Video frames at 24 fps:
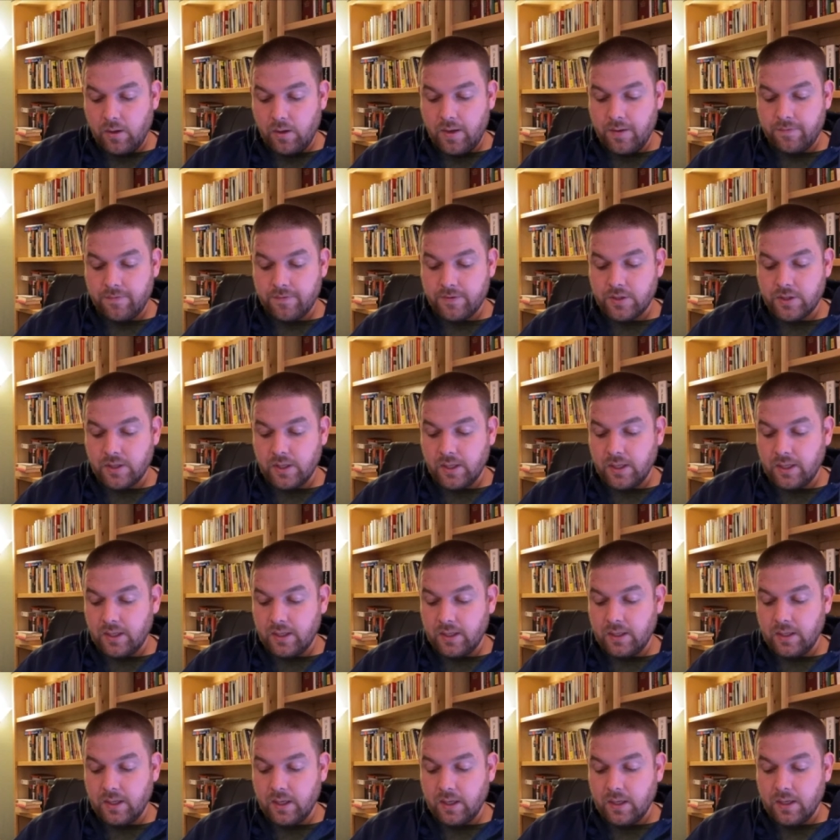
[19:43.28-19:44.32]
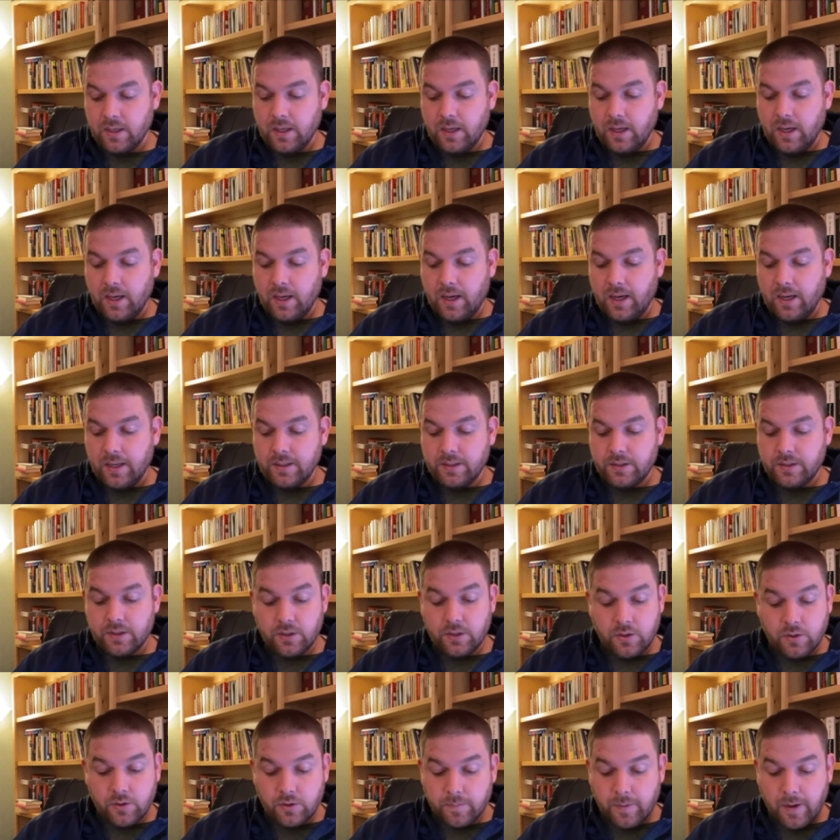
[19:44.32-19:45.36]
if she uh, is
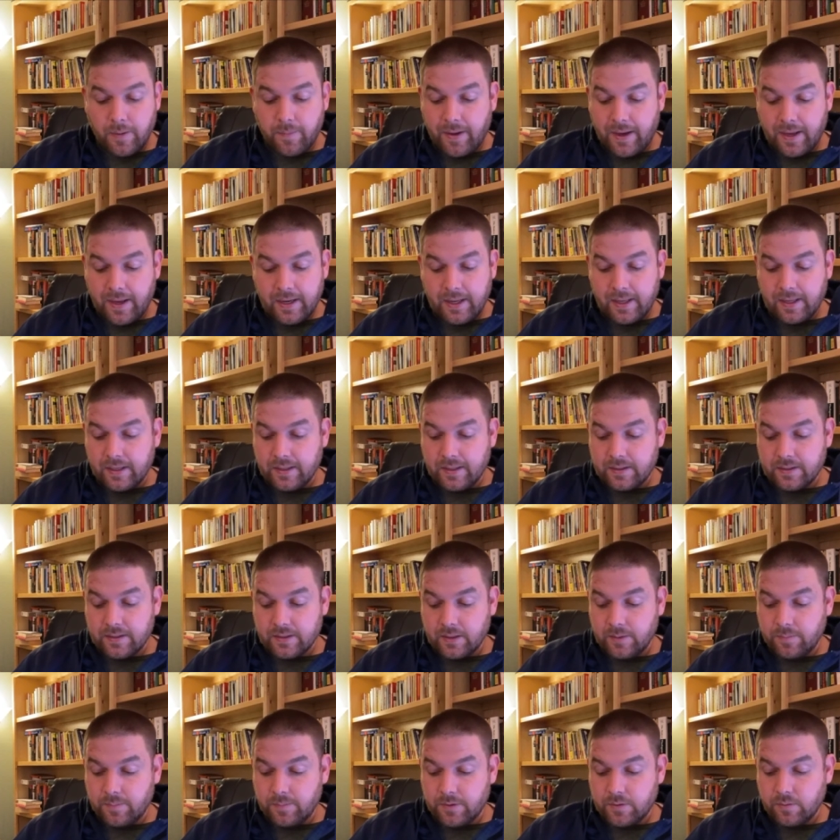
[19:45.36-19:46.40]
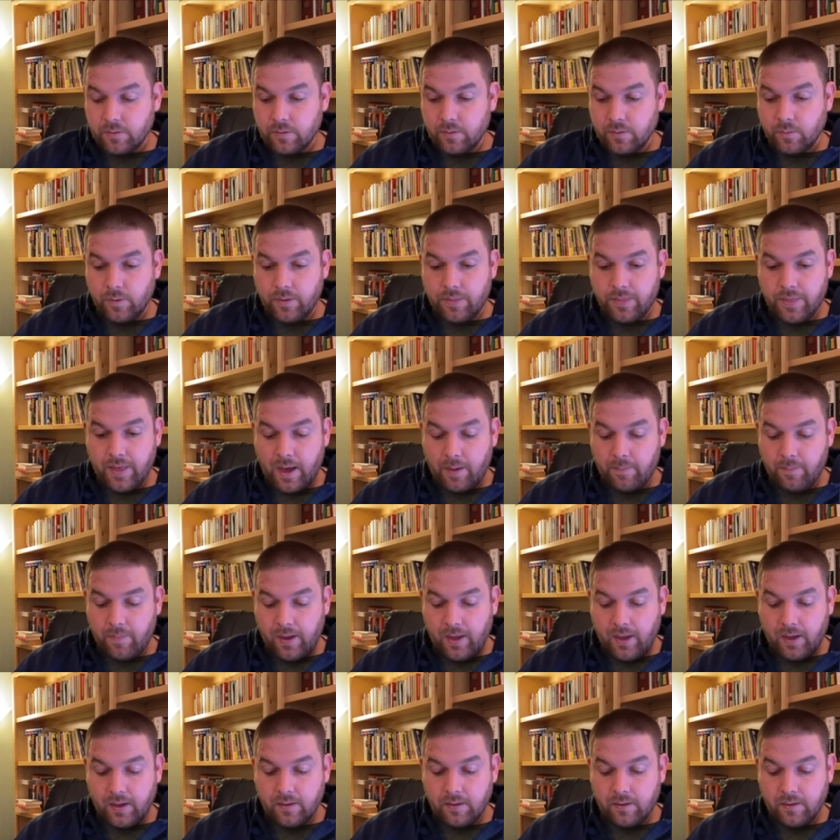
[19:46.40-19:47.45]
seduced by a man and sleeps with that
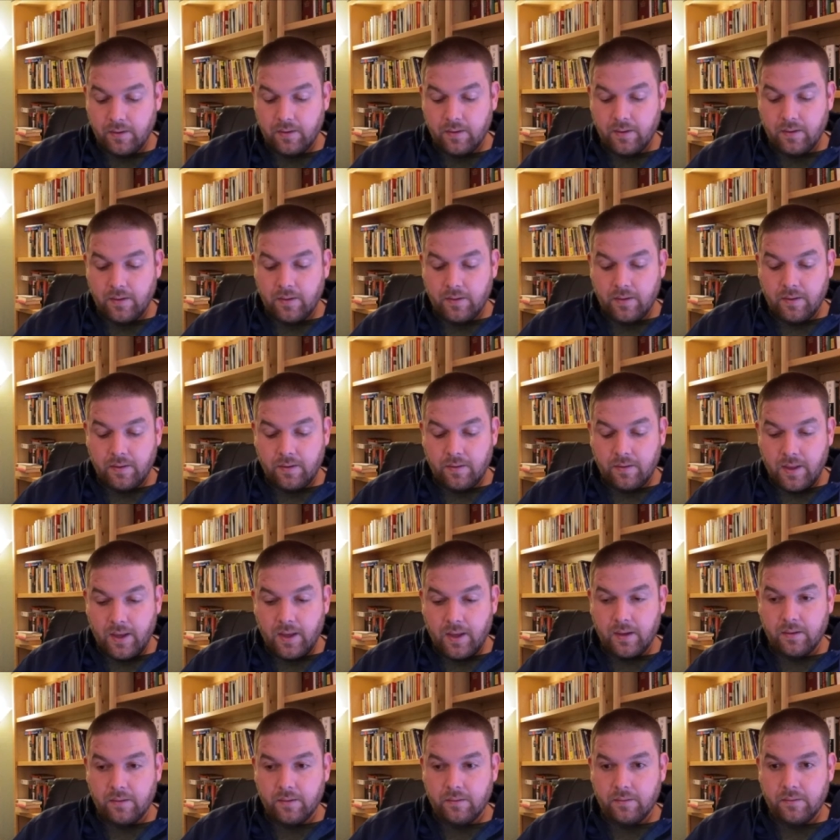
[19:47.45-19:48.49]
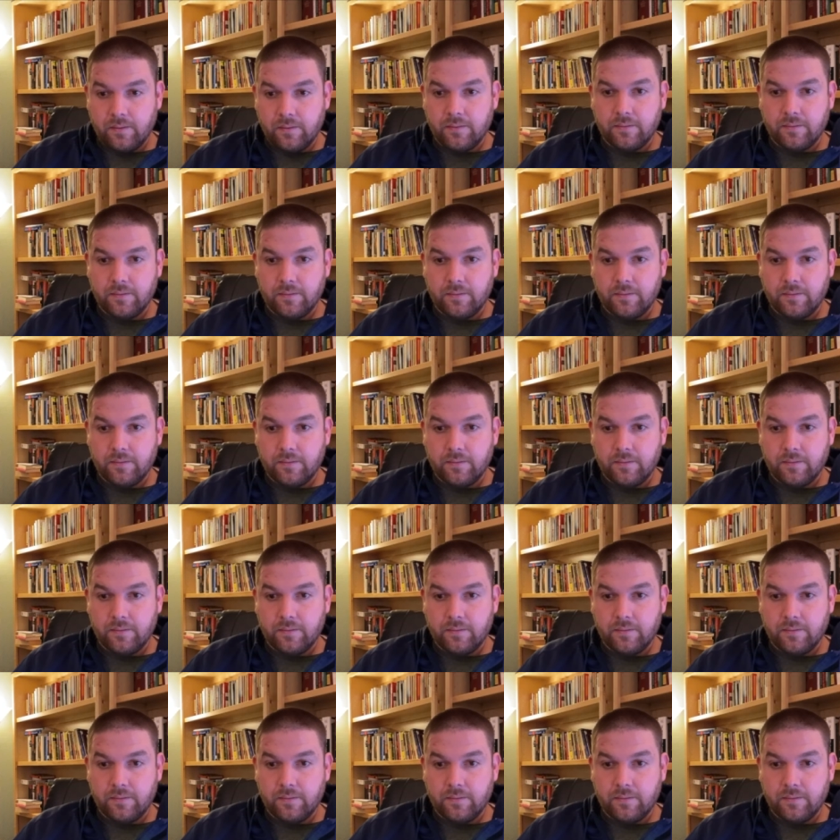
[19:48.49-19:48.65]
man, then